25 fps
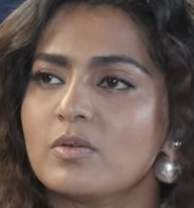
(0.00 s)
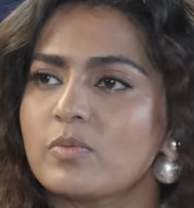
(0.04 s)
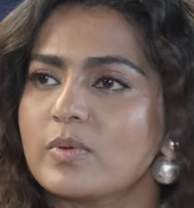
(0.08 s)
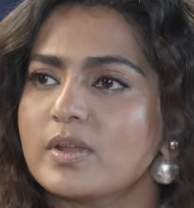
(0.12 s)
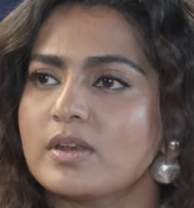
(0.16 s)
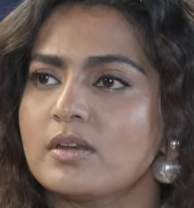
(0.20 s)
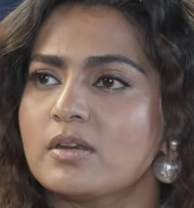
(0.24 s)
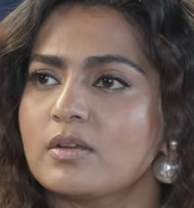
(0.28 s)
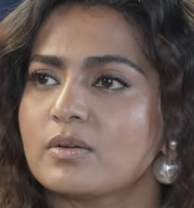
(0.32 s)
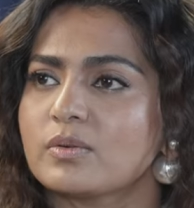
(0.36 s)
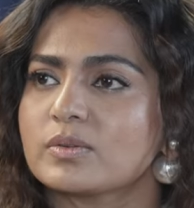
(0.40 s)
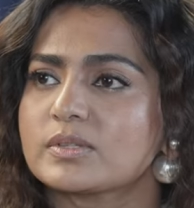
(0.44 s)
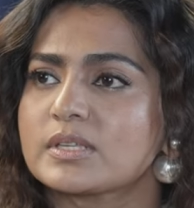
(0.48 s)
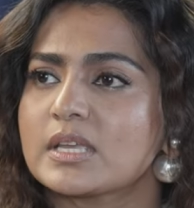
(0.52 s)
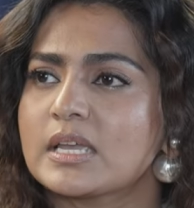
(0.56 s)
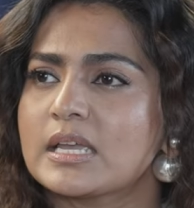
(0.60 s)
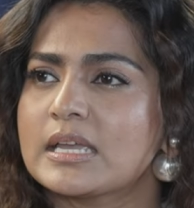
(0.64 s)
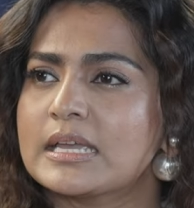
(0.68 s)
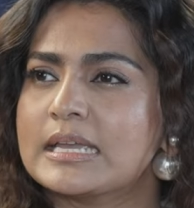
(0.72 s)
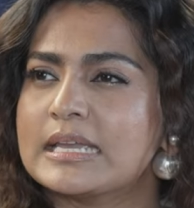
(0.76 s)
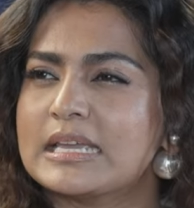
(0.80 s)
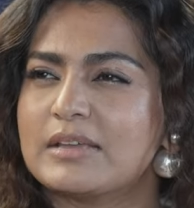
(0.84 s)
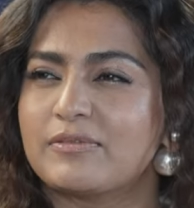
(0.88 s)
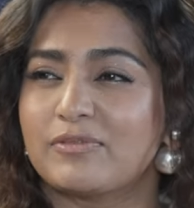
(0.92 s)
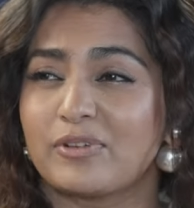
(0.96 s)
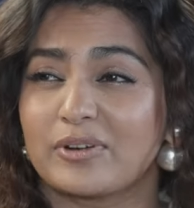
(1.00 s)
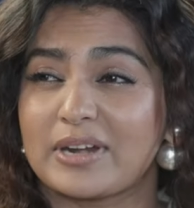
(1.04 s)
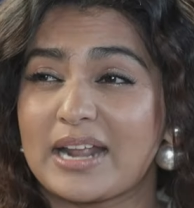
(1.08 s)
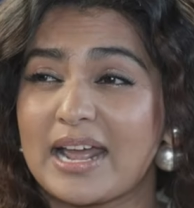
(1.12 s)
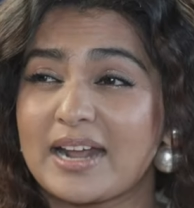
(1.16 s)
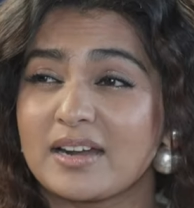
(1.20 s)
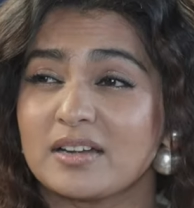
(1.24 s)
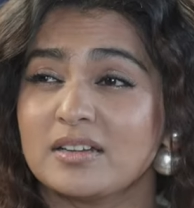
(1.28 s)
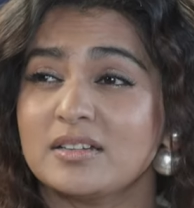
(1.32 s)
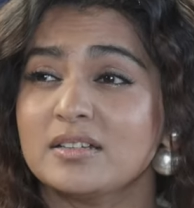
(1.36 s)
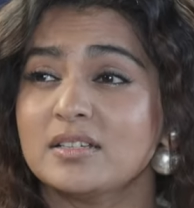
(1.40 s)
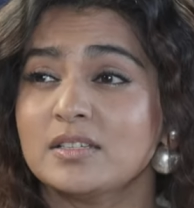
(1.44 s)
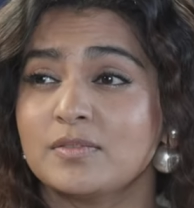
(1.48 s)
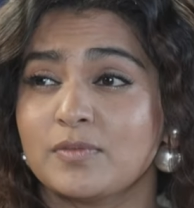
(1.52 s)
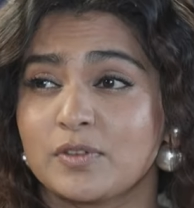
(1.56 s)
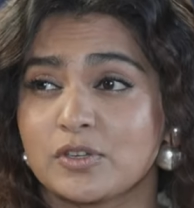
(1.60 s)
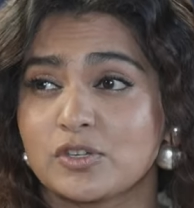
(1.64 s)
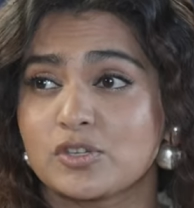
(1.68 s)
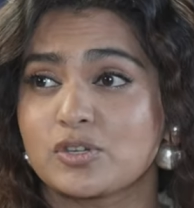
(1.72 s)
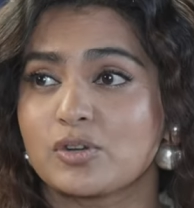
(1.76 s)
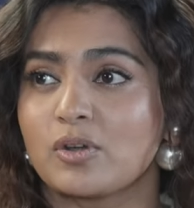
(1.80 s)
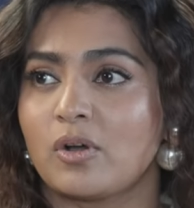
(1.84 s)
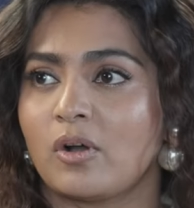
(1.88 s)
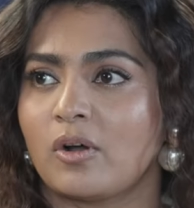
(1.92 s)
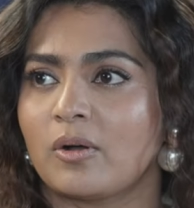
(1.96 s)
windows for actors for
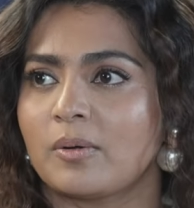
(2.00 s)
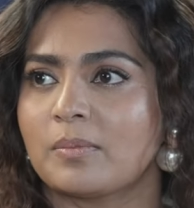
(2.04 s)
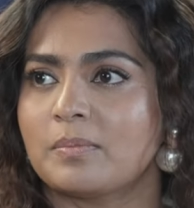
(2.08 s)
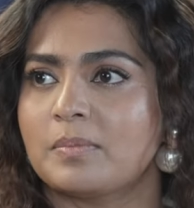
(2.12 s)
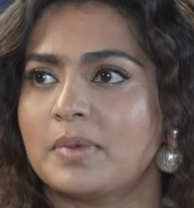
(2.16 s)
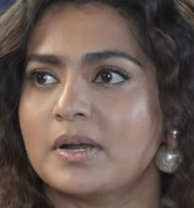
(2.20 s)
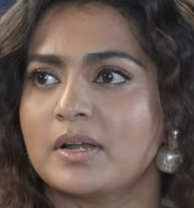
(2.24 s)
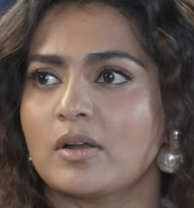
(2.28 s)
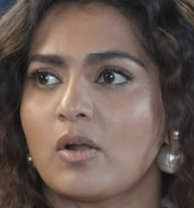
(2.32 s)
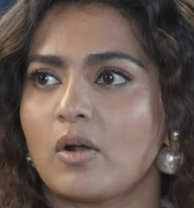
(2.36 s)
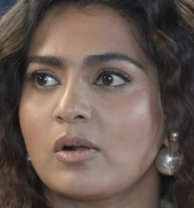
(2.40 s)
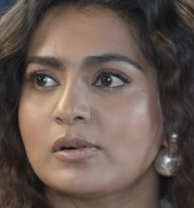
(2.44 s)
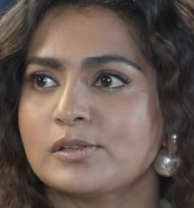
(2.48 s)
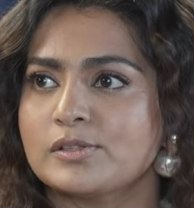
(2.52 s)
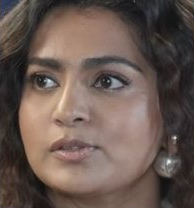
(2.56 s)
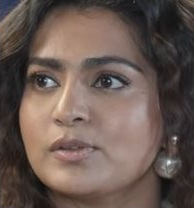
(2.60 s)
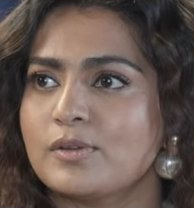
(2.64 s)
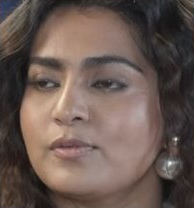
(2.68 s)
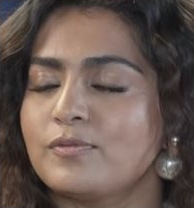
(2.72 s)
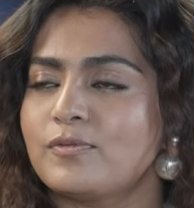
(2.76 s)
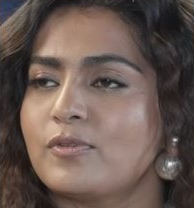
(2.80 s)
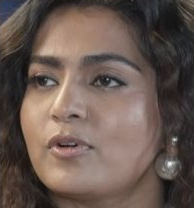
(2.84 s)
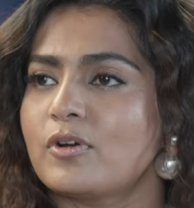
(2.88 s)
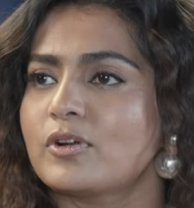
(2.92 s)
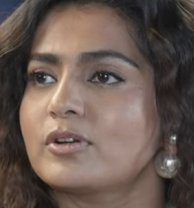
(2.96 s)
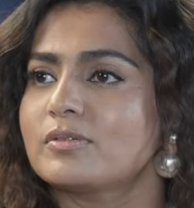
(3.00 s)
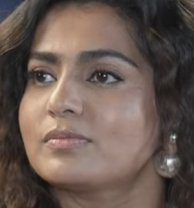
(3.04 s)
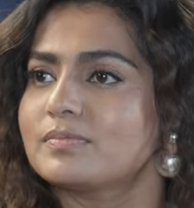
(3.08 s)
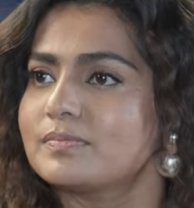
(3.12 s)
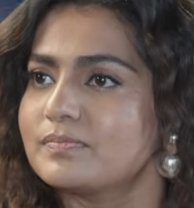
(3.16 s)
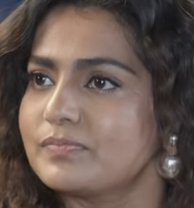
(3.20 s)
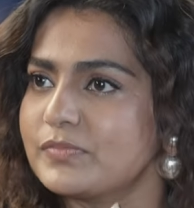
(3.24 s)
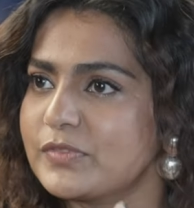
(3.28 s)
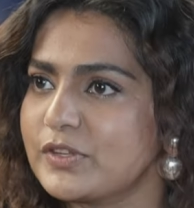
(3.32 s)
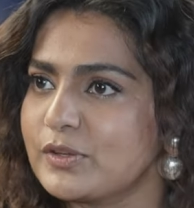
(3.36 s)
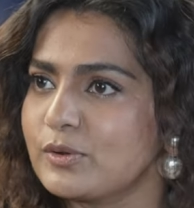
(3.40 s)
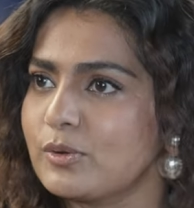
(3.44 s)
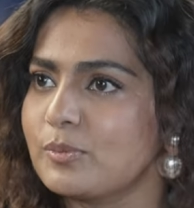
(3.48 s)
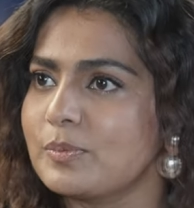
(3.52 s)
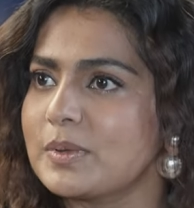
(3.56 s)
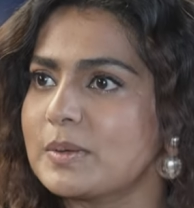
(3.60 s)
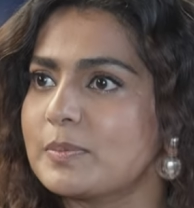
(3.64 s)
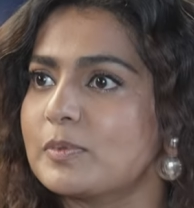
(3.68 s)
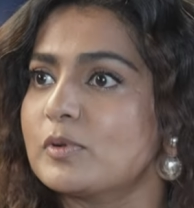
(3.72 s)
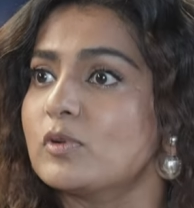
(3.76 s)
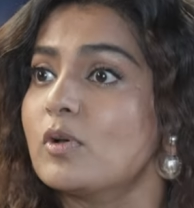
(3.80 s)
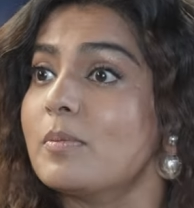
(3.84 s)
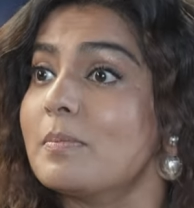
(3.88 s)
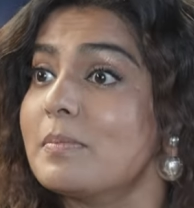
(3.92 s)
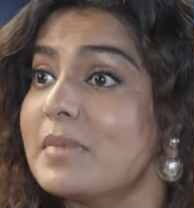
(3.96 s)
sure, but also for, you know,
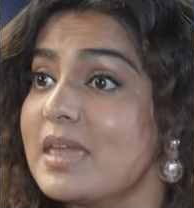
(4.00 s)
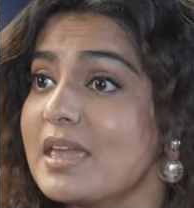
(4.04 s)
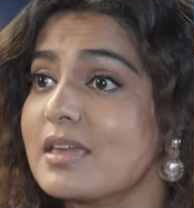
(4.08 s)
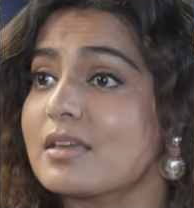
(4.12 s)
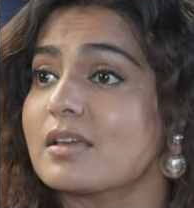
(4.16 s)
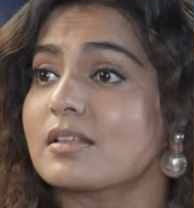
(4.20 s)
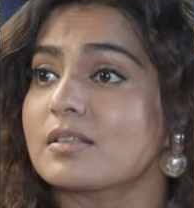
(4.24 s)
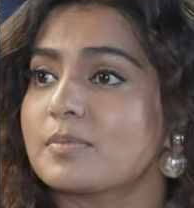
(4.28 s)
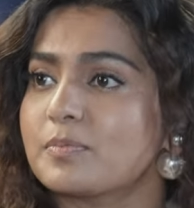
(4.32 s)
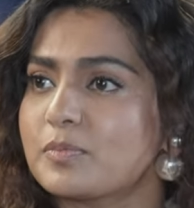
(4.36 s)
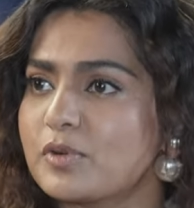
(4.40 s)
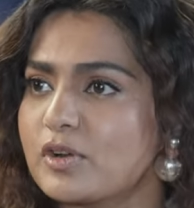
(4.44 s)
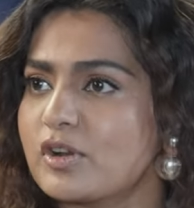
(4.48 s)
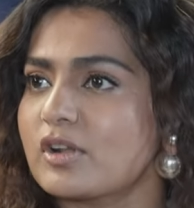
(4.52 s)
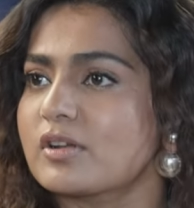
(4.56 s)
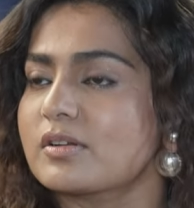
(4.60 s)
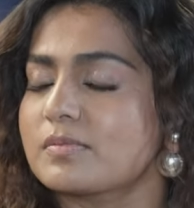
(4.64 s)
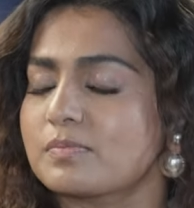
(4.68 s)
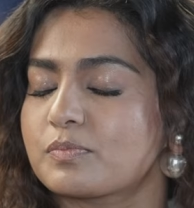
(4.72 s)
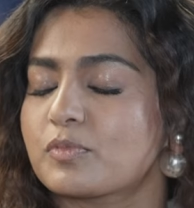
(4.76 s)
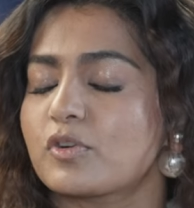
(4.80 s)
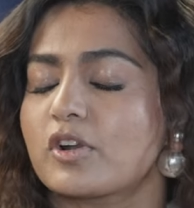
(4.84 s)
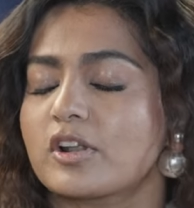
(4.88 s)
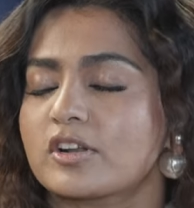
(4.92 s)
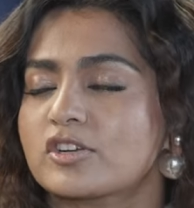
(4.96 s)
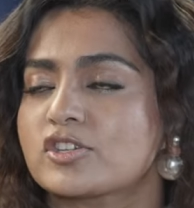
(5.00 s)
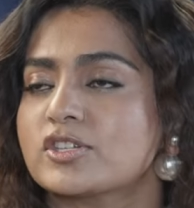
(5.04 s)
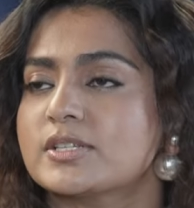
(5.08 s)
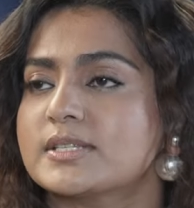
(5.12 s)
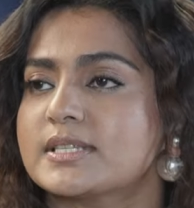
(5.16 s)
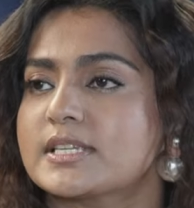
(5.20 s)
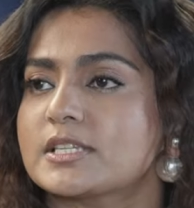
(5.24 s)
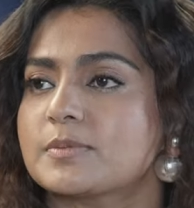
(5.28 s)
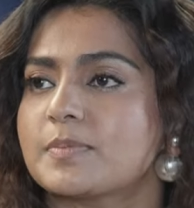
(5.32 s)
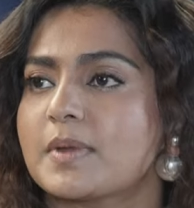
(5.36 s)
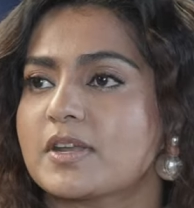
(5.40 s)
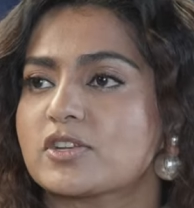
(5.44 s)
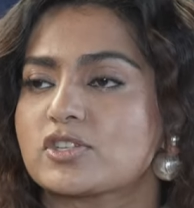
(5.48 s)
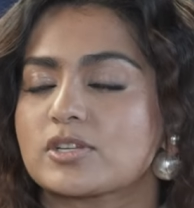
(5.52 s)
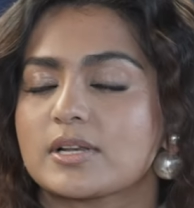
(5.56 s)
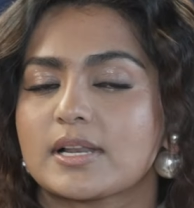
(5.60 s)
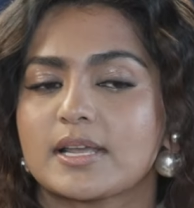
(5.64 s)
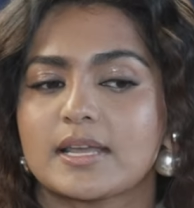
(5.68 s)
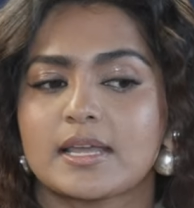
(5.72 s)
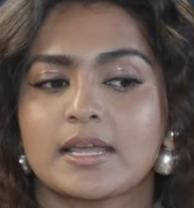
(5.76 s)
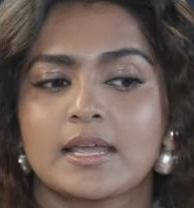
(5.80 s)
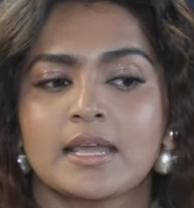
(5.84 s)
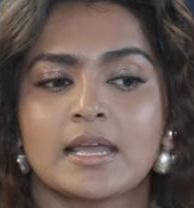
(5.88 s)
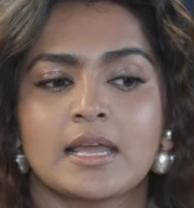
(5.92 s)
people who are making productions especially.